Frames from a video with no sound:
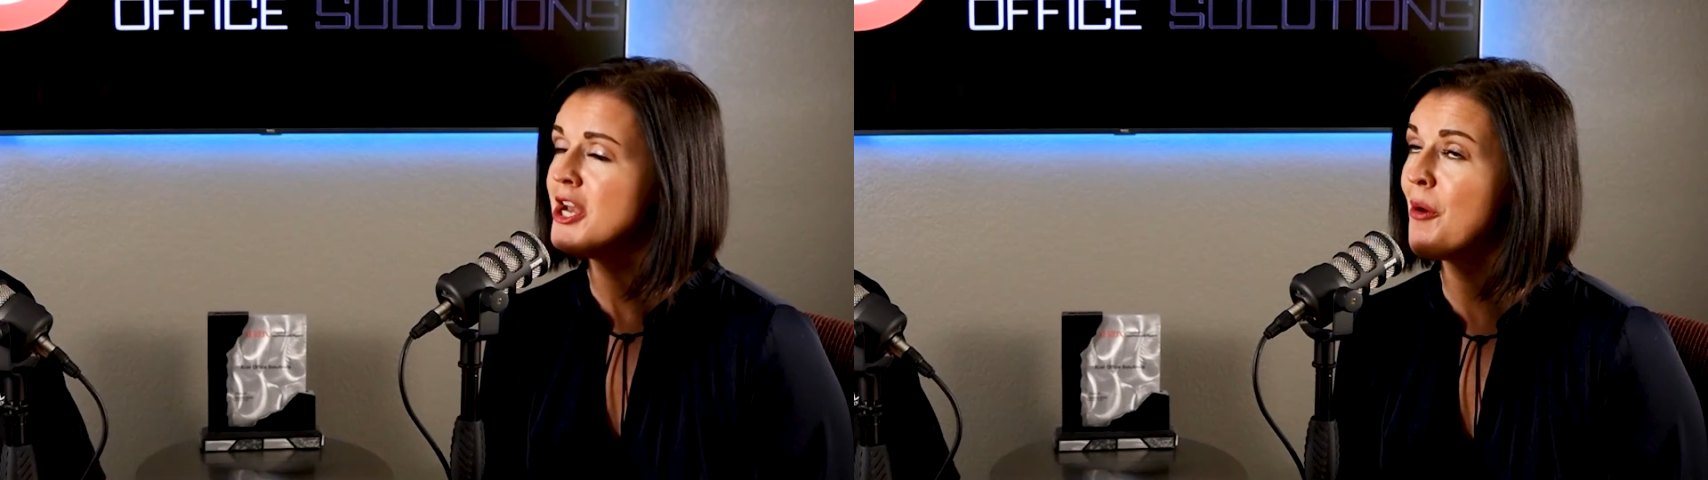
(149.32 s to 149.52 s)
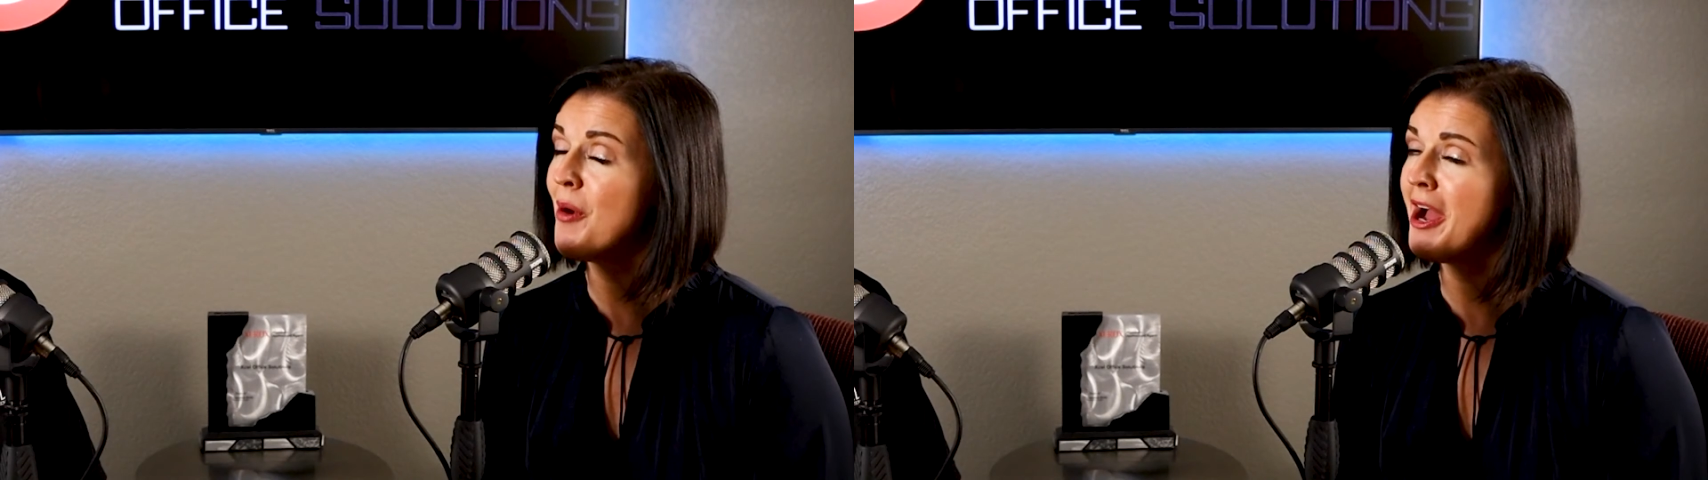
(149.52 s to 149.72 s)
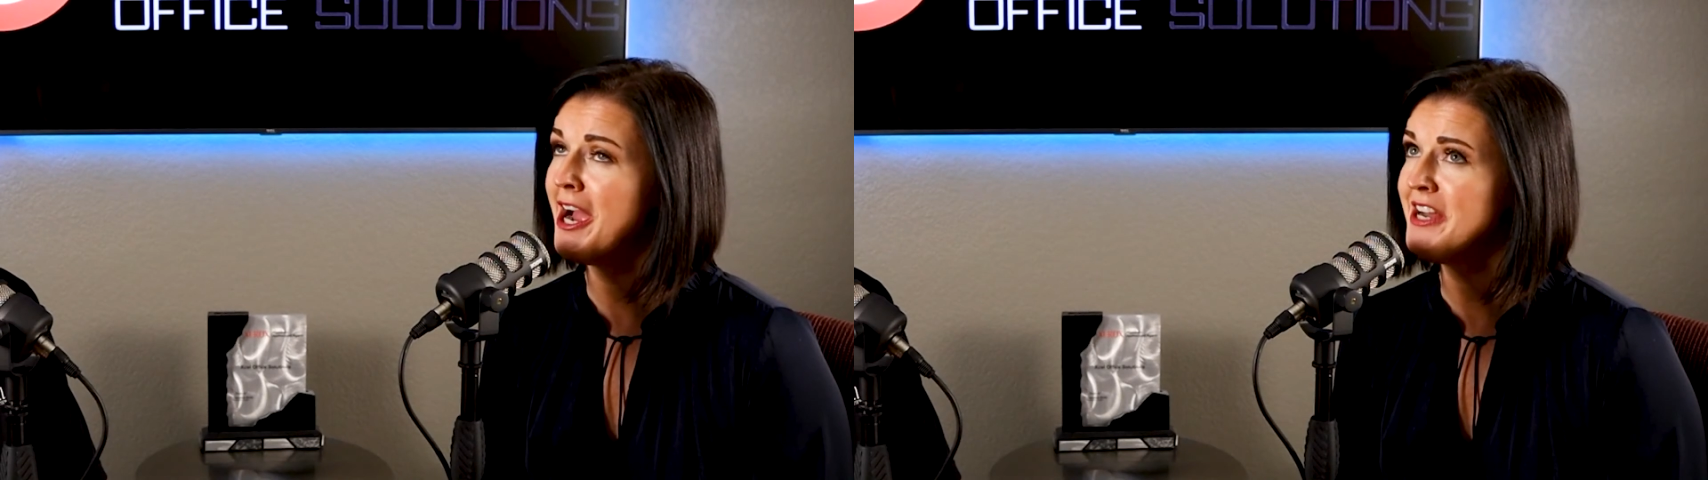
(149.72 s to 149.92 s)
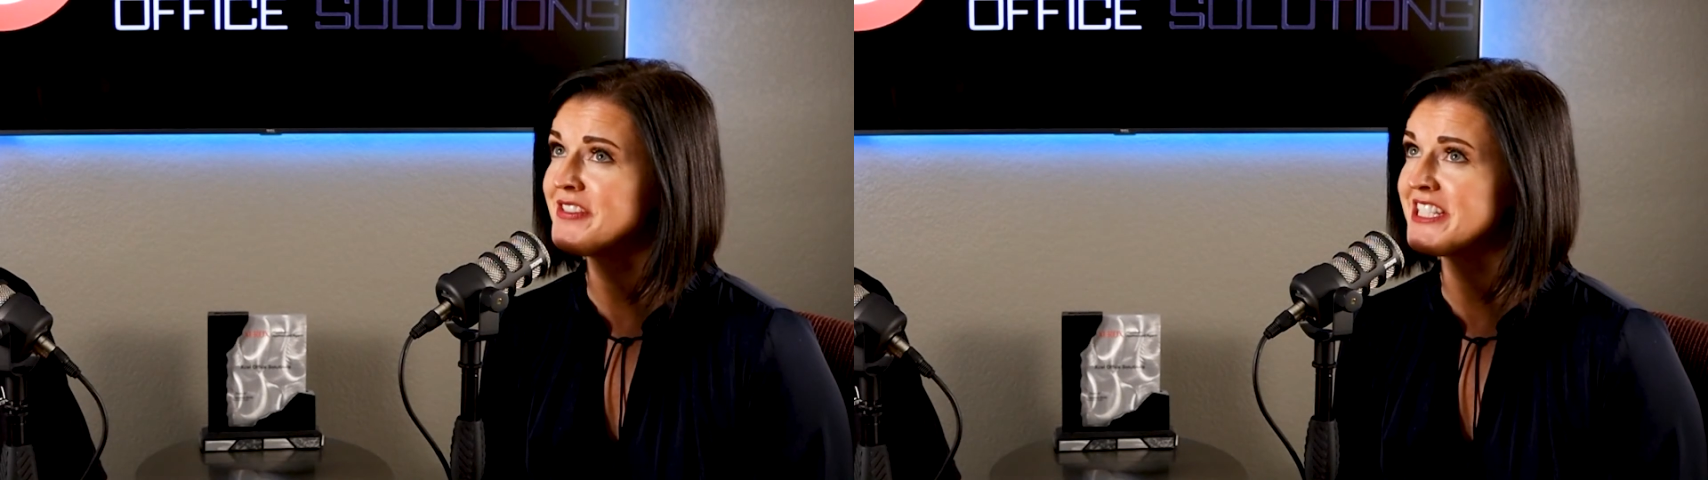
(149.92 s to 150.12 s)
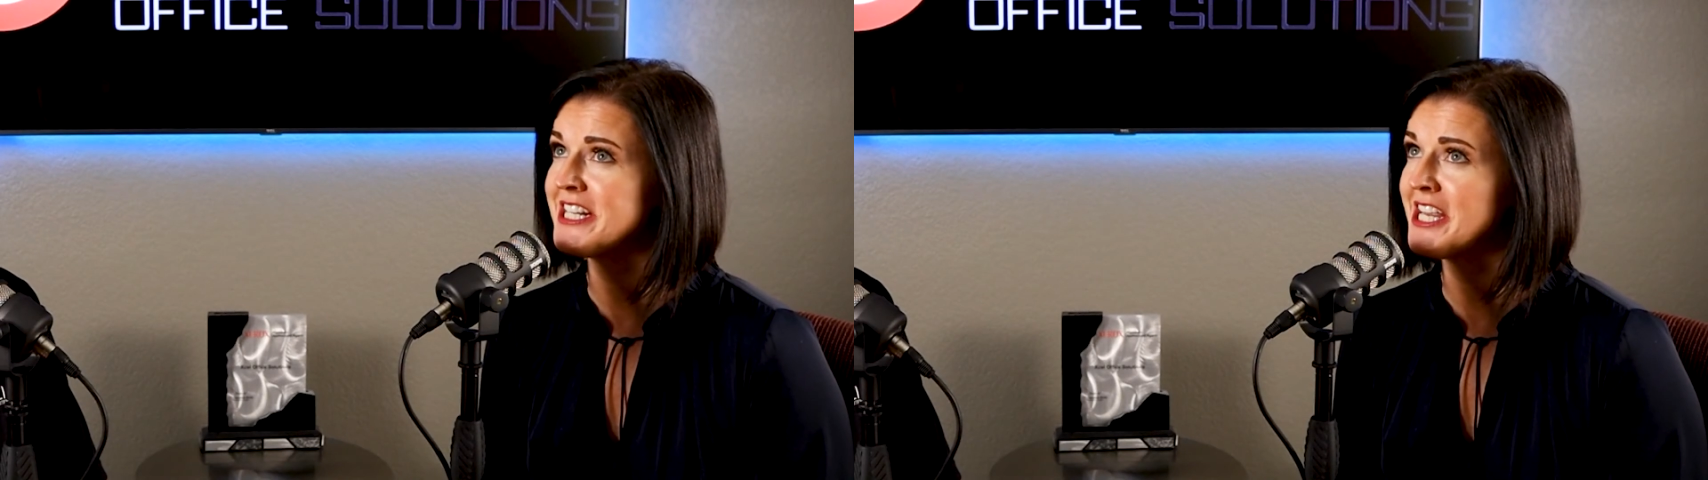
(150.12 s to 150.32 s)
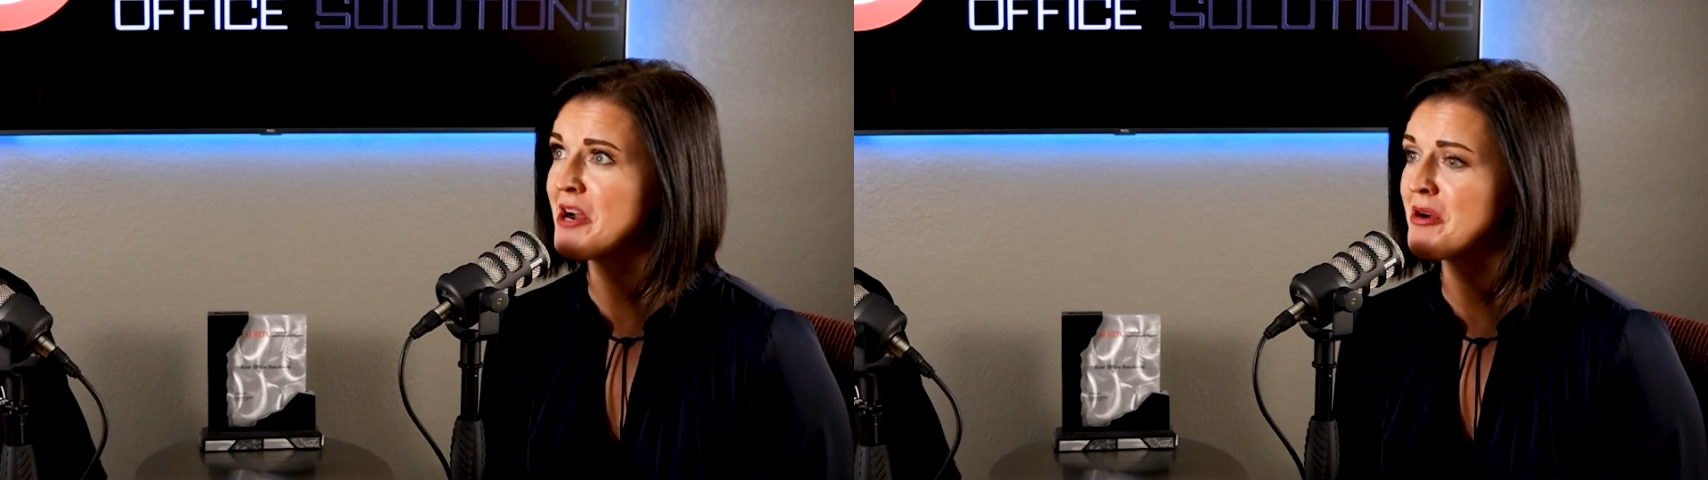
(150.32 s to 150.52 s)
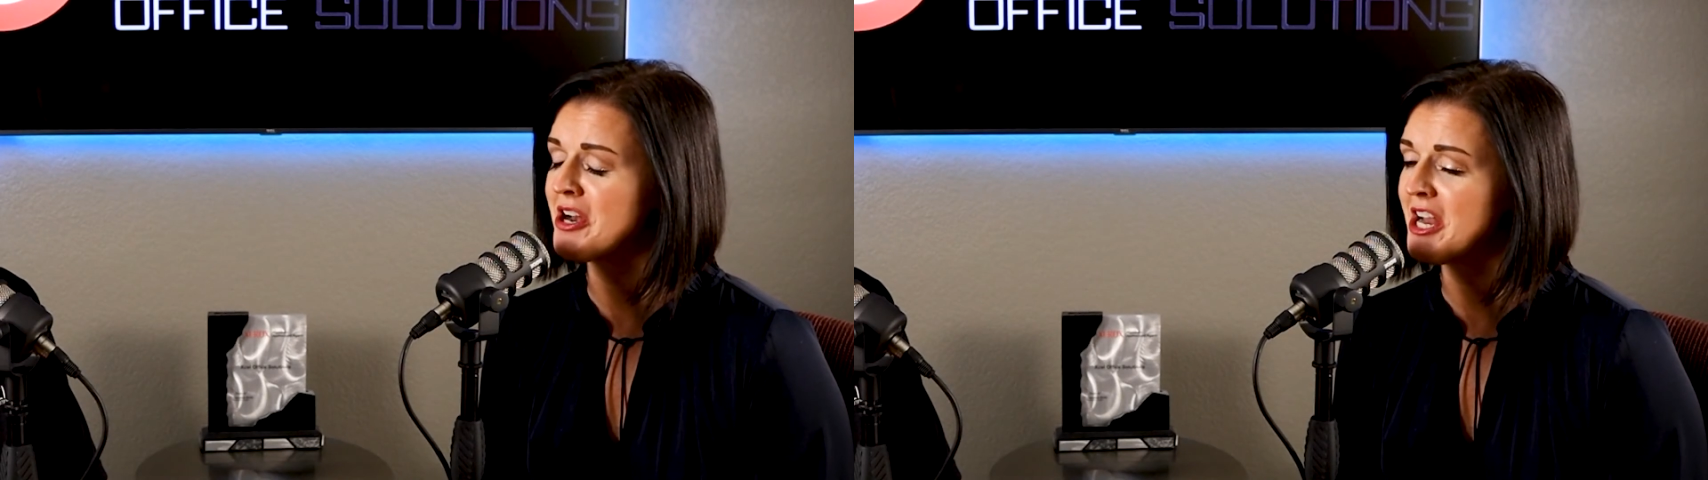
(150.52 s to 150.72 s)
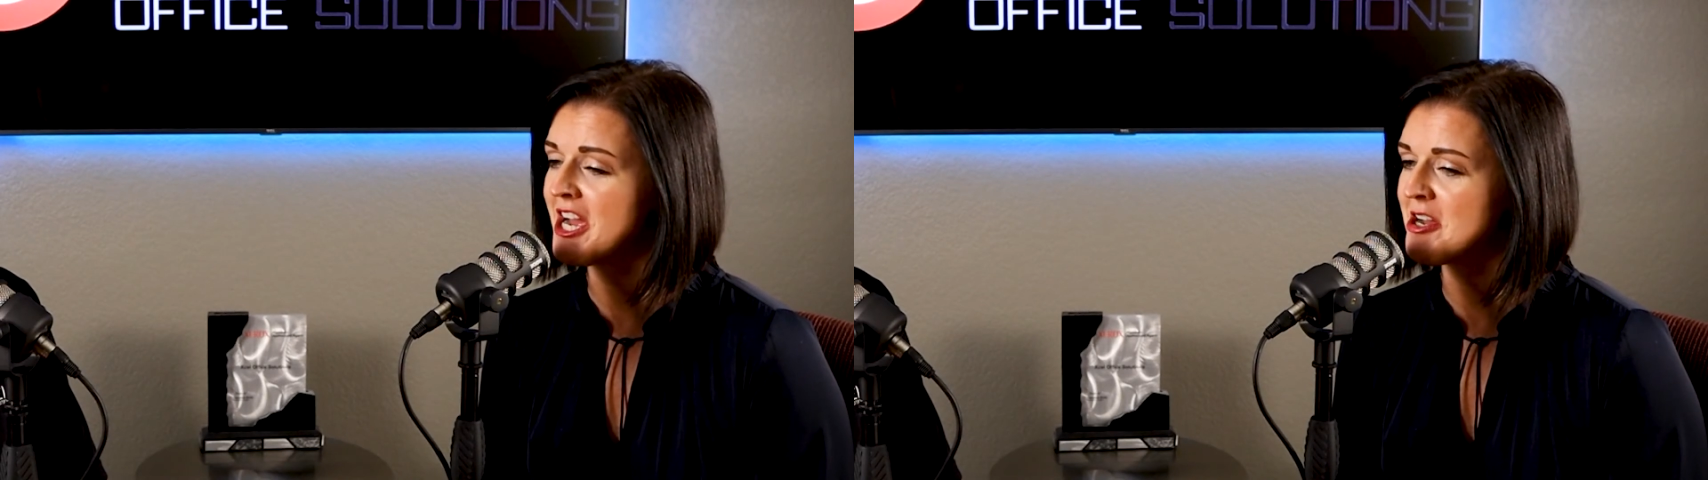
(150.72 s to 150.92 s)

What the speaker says: Now, what I have seen, Cameron,